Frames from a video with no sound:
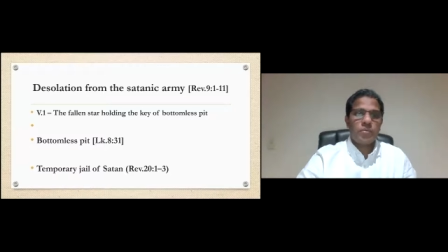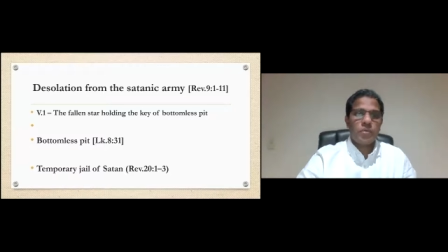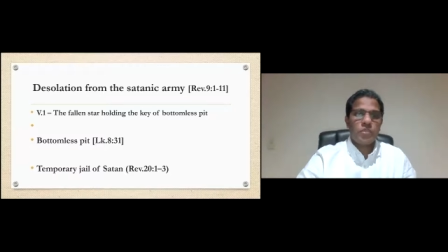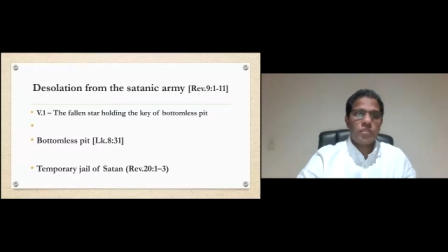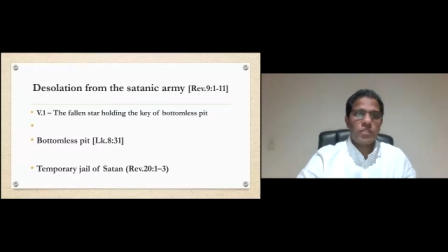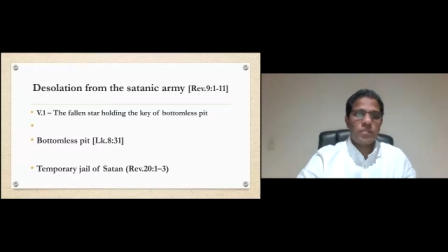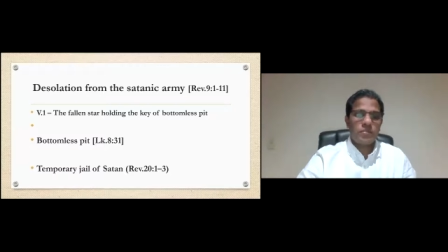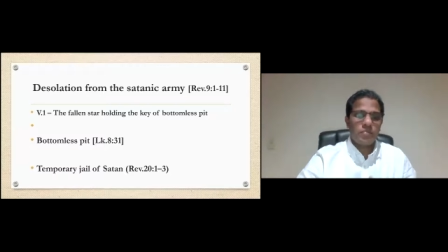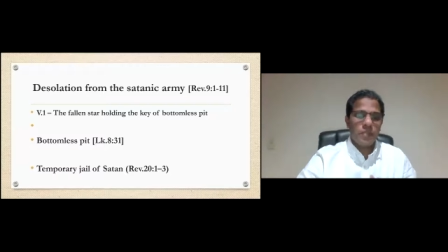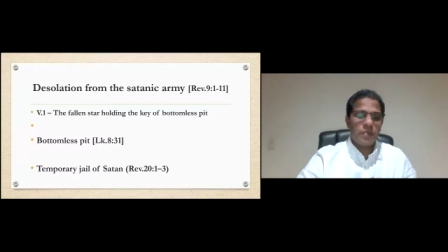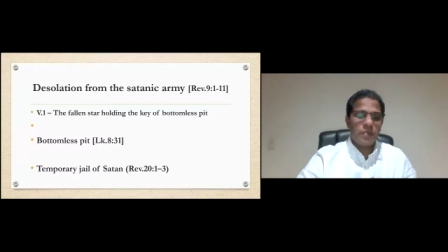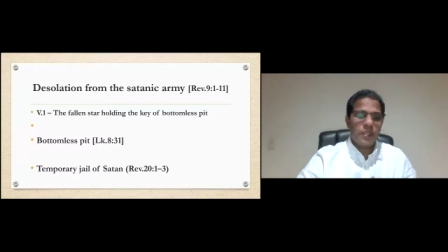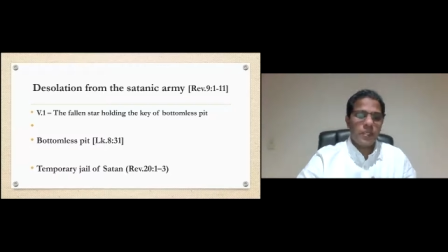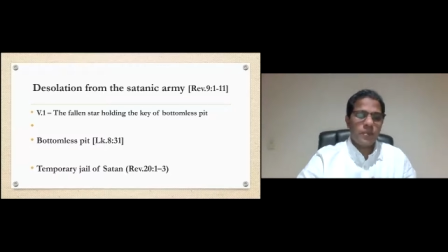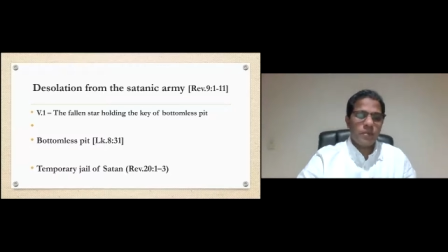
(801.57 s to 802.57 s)
portions,
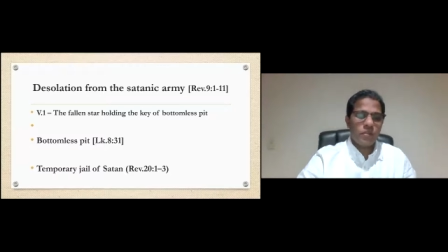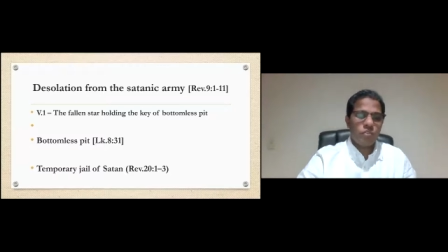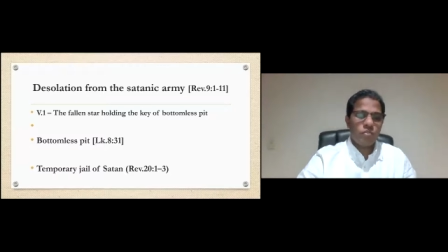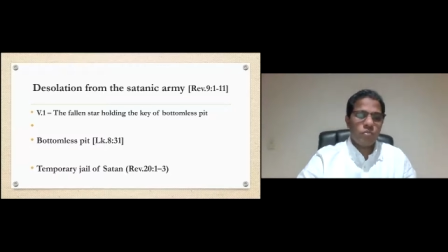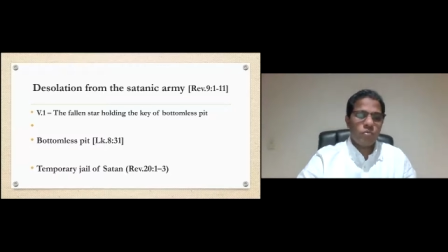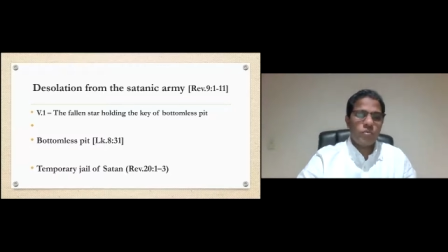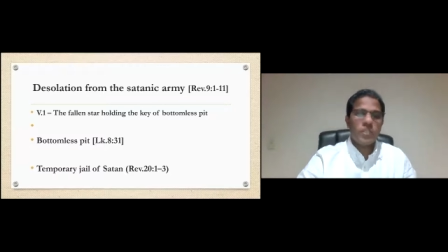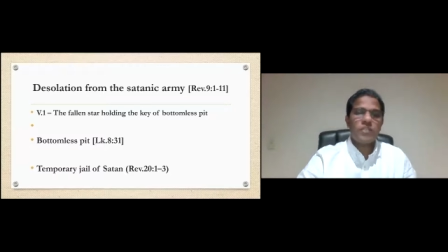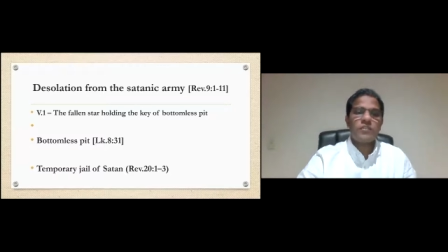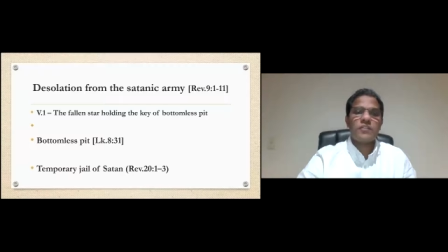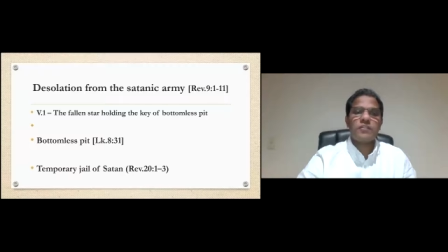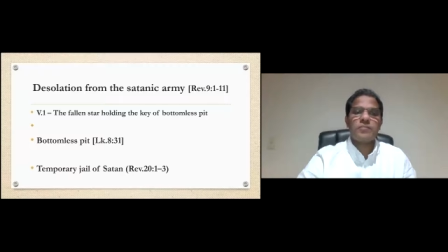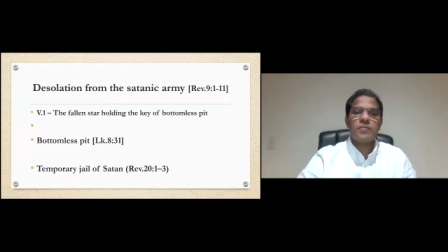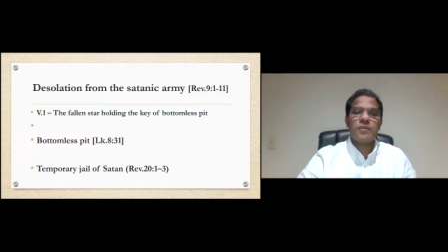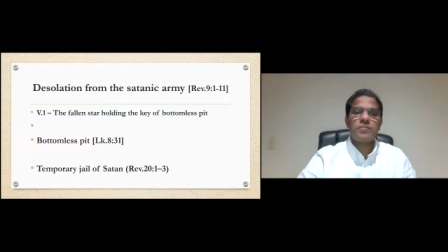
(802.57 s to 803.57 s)
maybe two
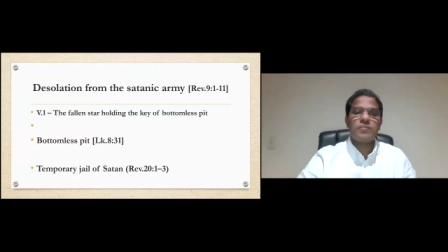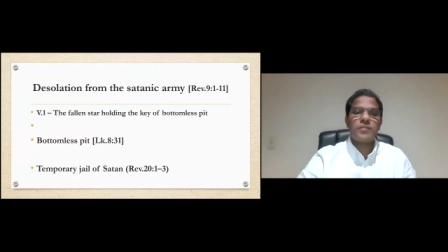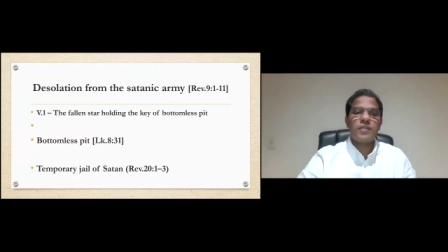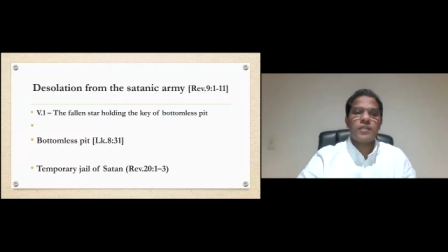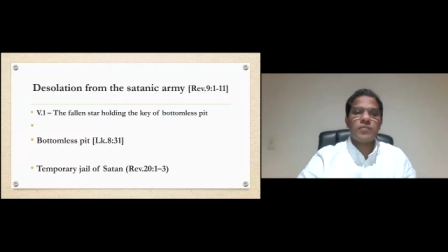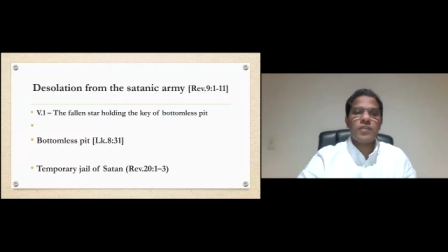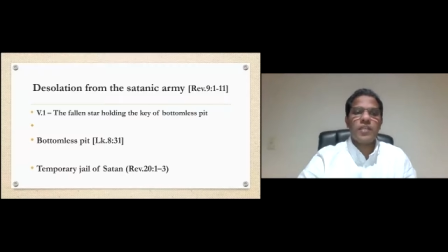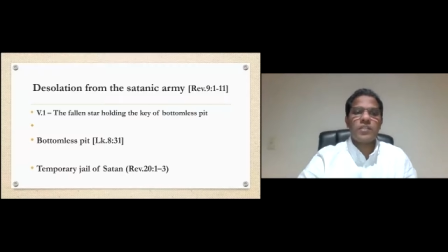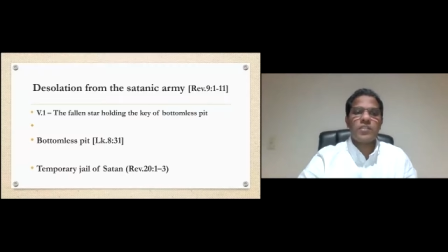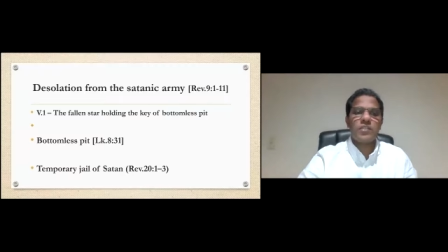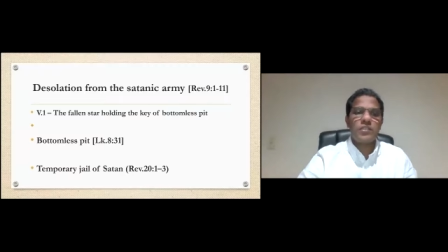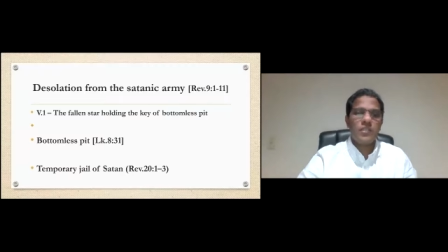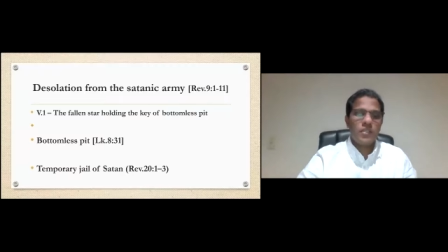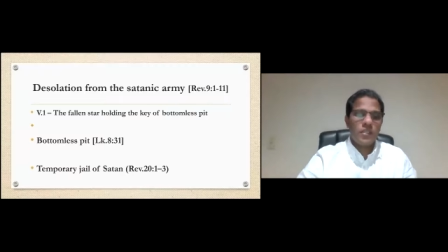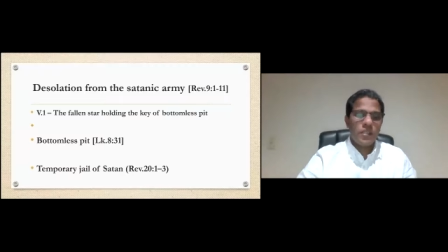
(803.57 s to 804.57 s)
verses from Revelation.